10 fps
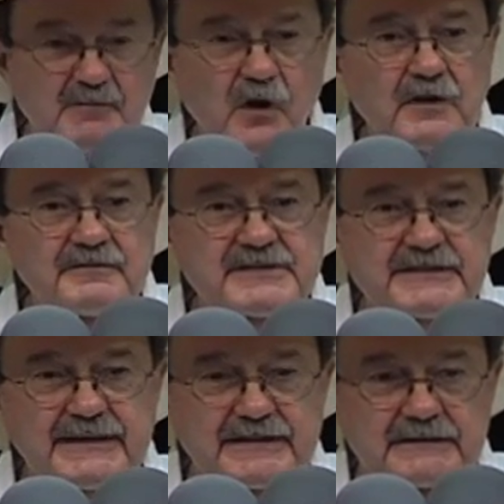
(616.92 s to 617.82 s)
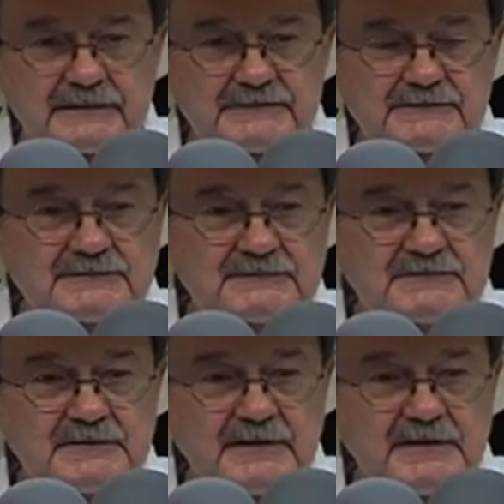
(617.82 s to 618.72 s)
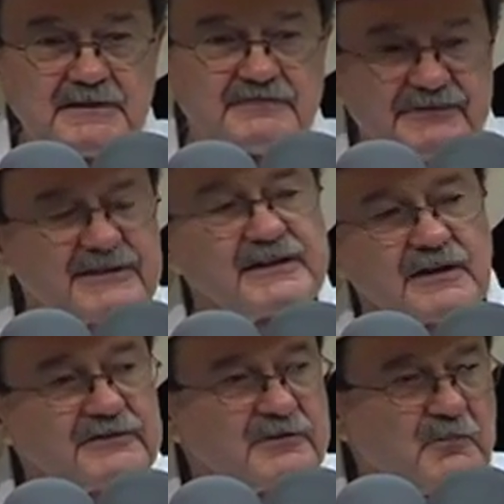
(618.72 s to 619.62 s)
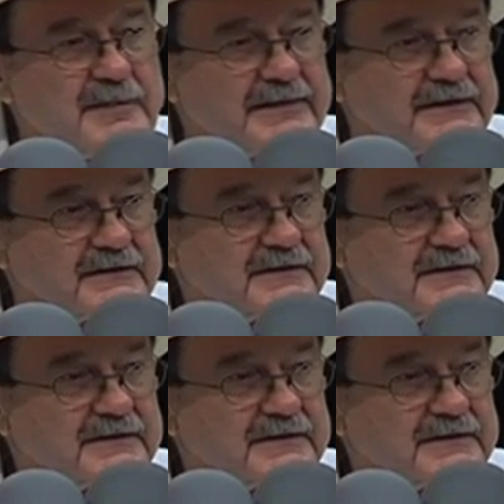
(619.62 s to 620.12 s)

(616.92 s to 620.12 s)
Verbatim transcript: from all over the state. 1,500 women